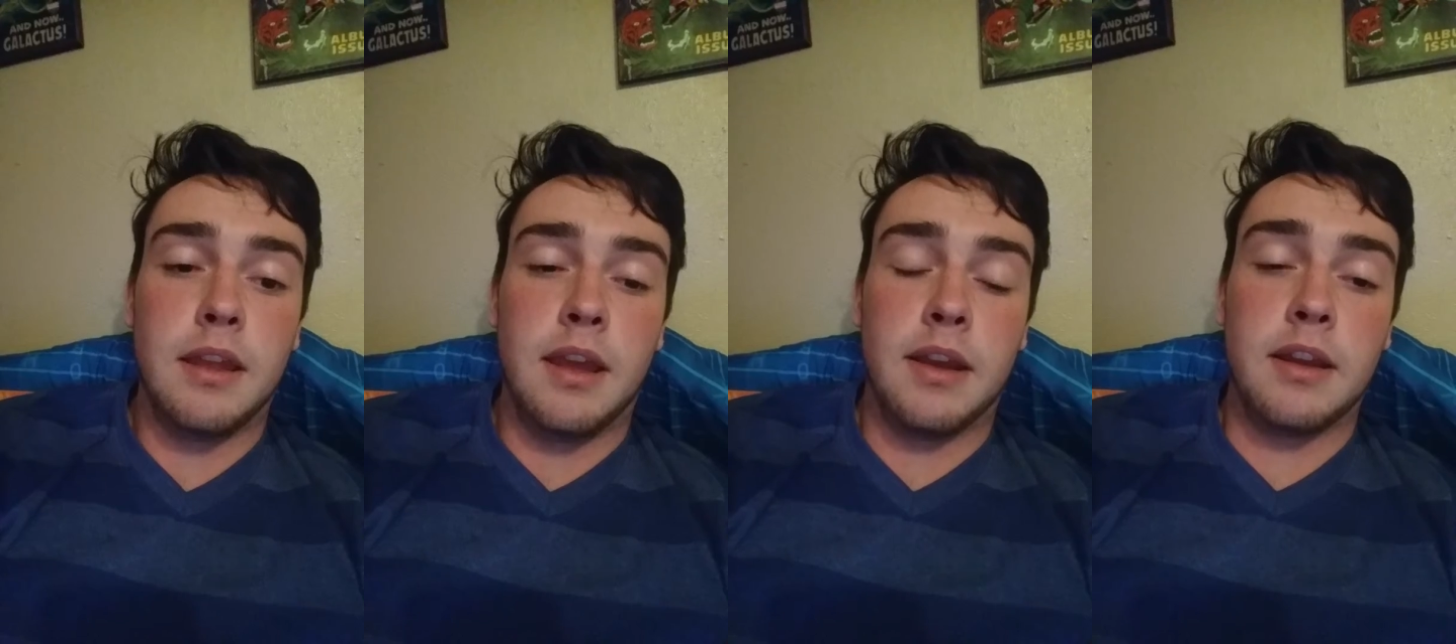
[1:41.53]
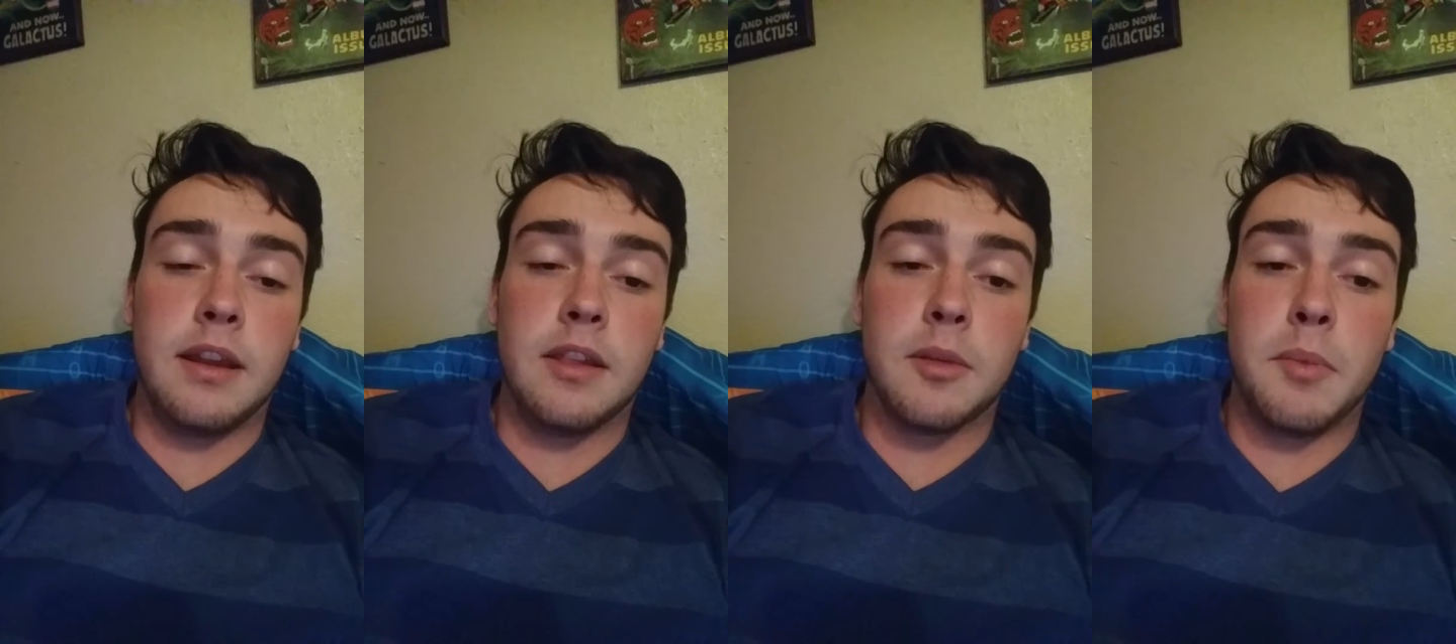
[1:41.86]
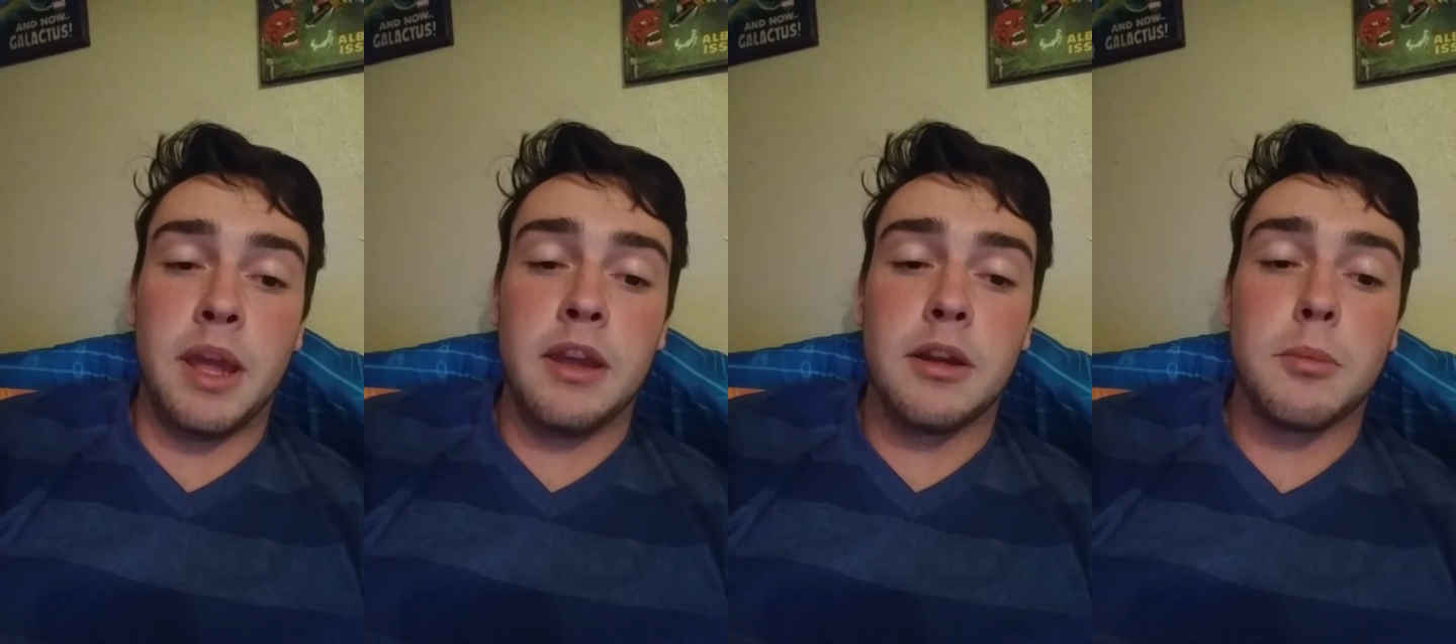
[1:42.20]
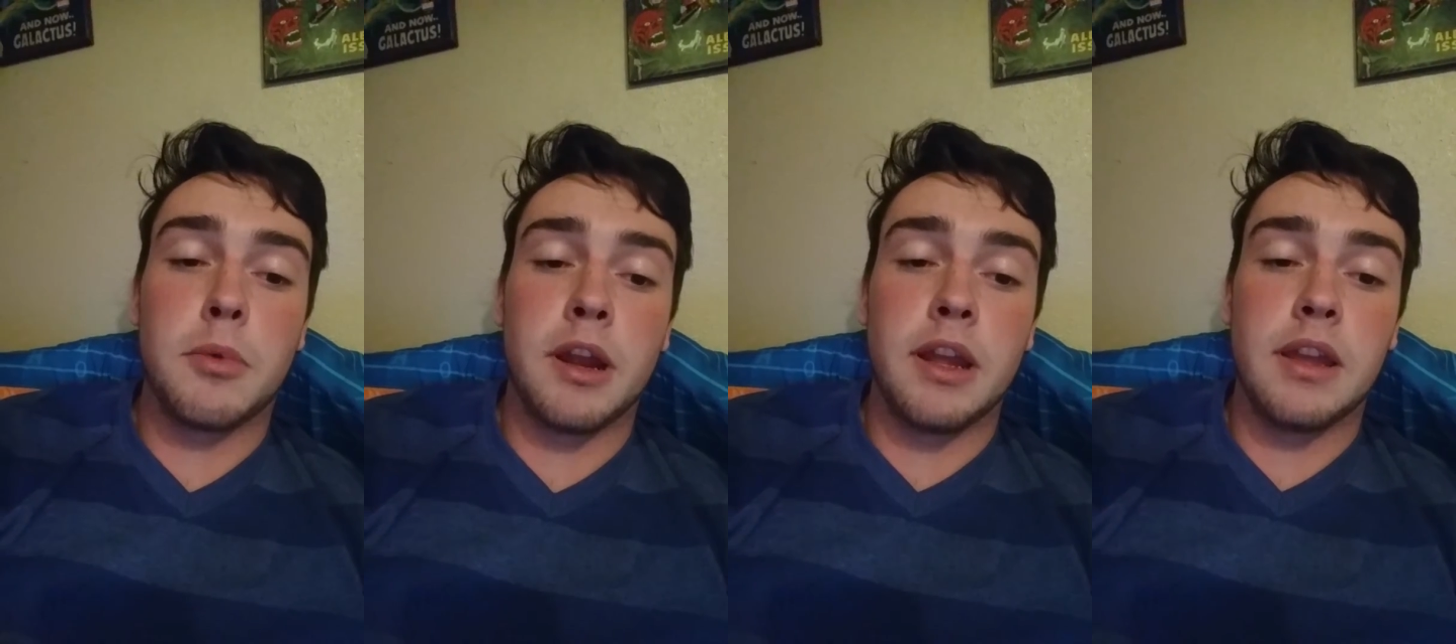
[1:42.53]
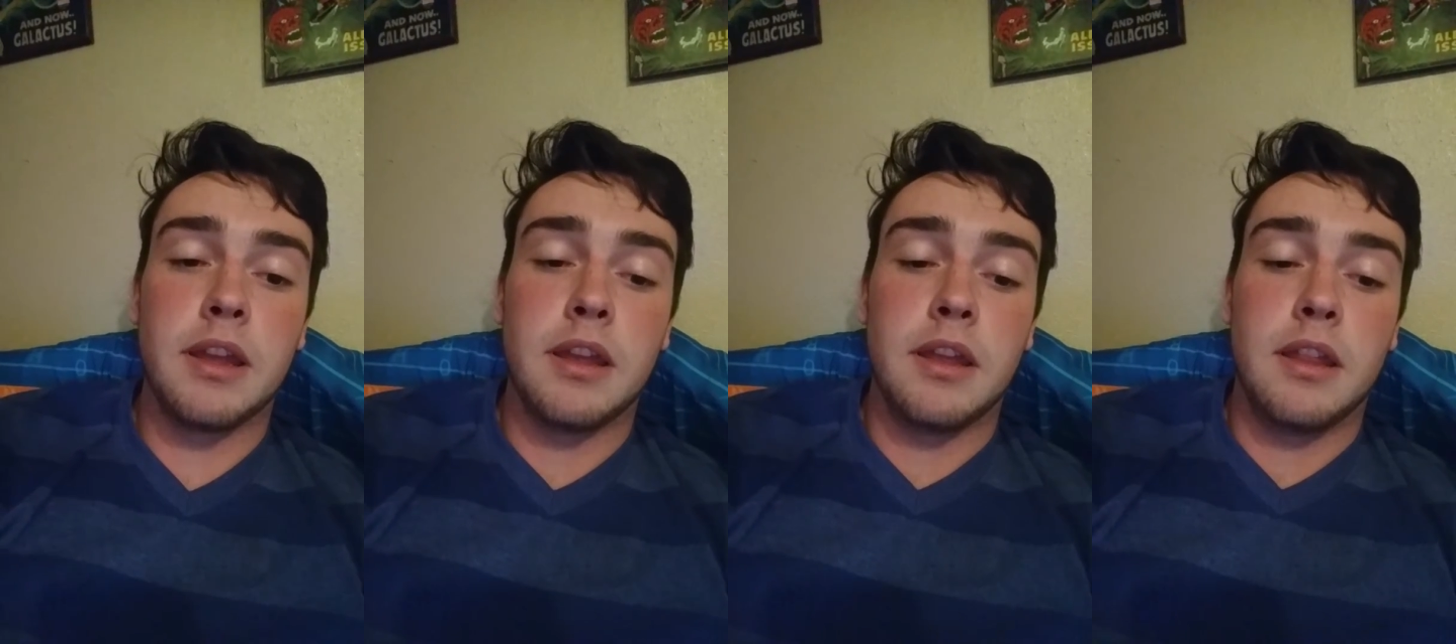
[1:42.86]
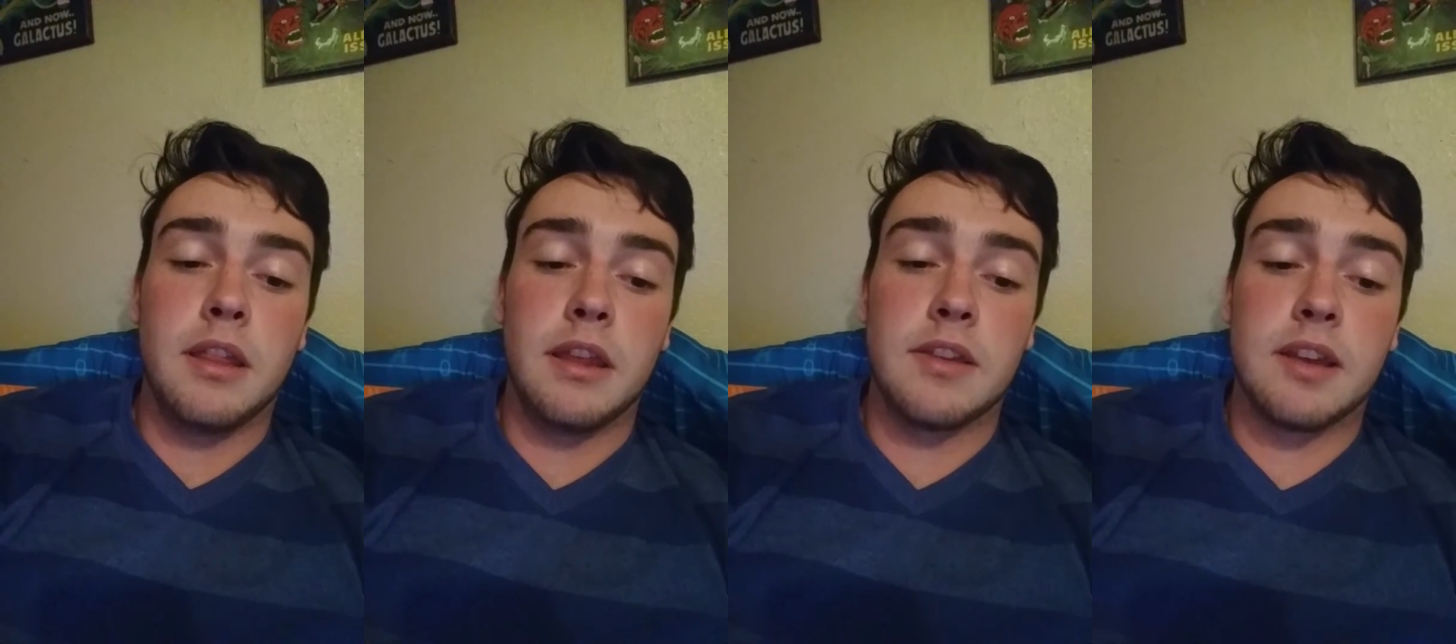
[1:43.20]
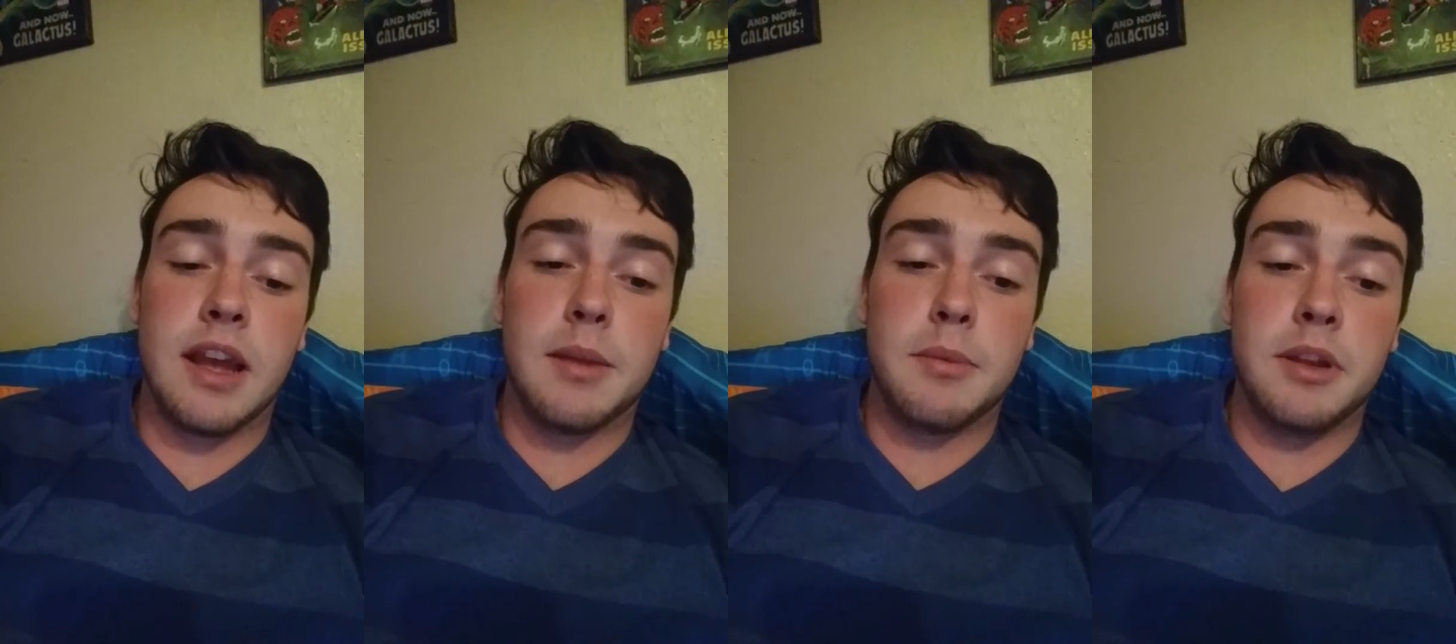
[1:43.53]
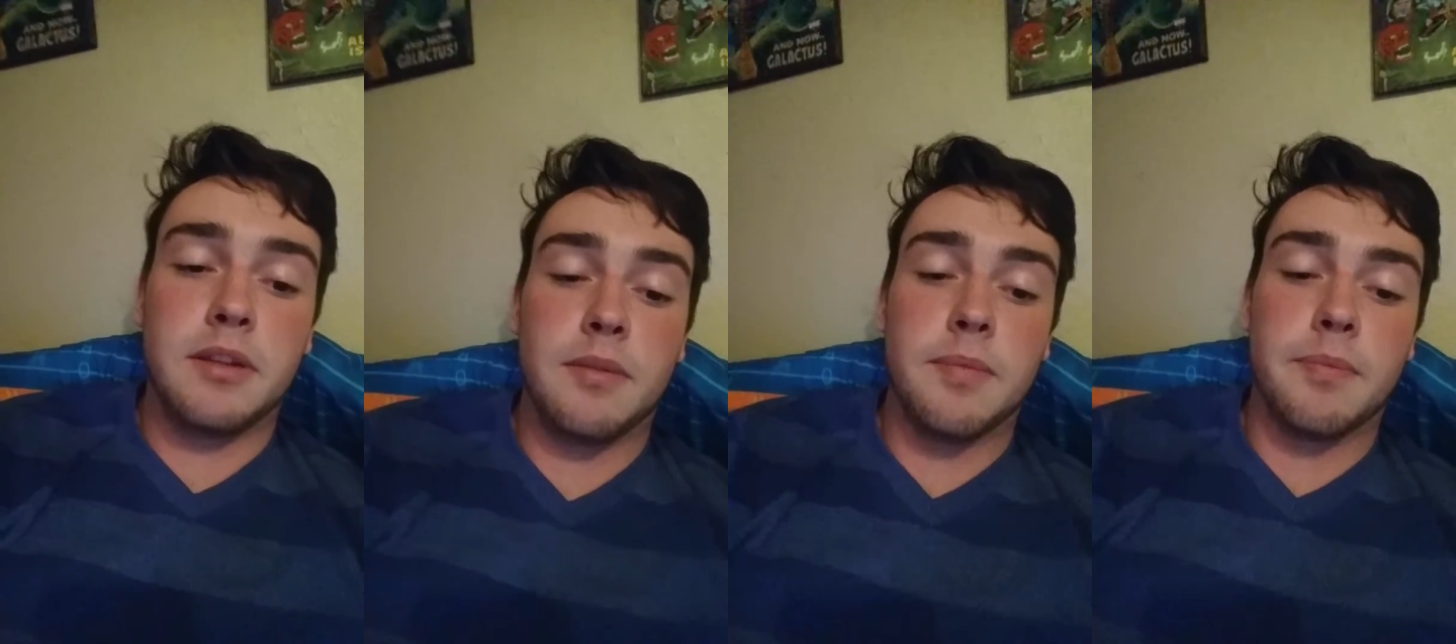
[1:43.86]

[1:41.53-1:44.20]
It could either make or break the assignment.